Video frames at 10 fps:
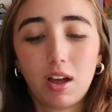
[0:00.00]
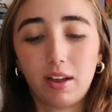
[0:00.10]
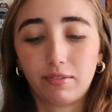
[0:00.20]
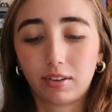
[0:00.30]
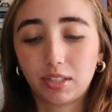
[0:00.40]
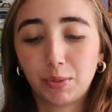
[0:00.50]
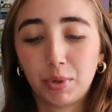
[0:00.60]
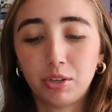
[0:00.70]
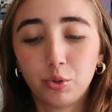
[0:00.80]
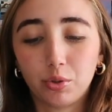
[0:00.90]
I forgot to
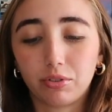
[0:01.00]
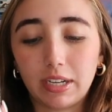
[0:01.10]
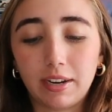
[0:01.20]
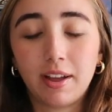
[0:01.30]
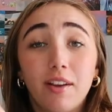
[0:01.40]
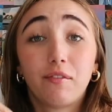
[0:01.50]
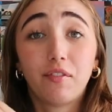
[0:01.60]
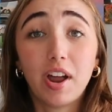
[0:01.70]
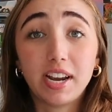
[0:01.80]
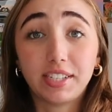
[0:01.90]
put on jewelry,
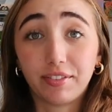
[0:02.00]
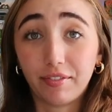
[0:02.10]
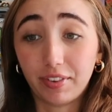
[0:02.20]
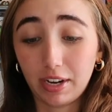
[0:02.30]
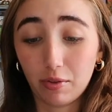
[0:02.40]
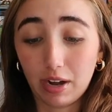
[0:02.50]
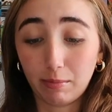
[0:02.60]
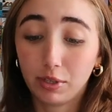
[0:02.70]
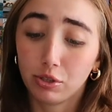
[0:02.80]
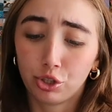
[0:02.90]
fun and different video that
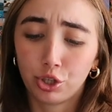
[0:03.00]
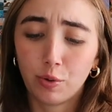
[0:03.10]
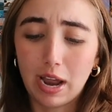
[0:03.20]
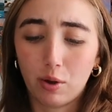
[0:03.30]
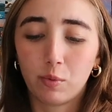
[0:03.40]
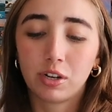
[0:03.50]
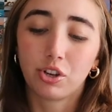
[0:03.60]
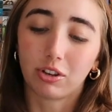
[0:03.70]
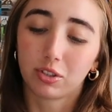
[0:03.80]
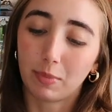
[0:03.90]
I'm used to. I don't want to
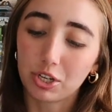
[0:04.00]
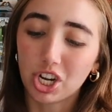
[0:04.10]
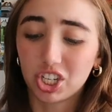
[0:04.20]
talk too much.